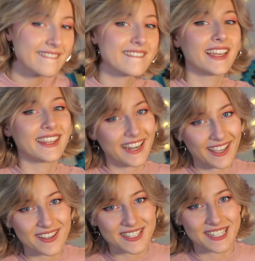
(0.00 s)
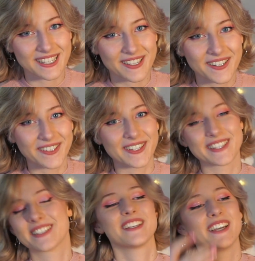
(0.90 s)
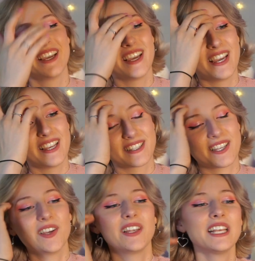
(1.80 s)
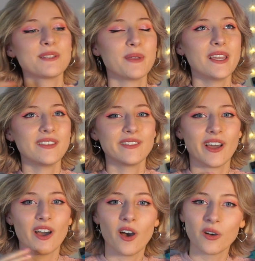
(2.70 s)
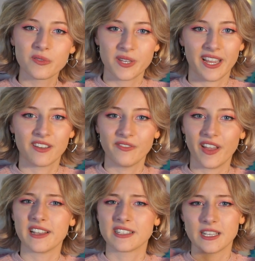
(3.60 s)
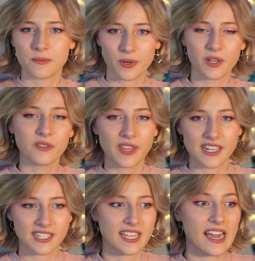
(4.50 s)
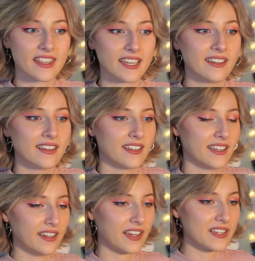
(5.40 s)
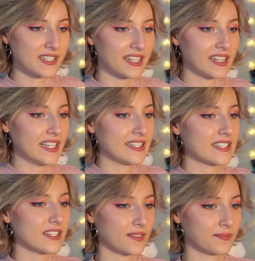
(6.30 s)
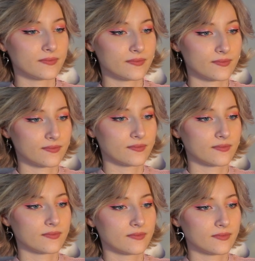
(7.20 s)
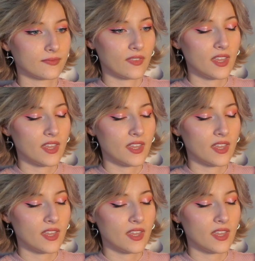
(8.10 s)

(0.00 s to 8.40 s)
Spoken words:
and then it goes into the chorus. So let's play through that whole second verse. Let's bring all that together. It goes like this. Taking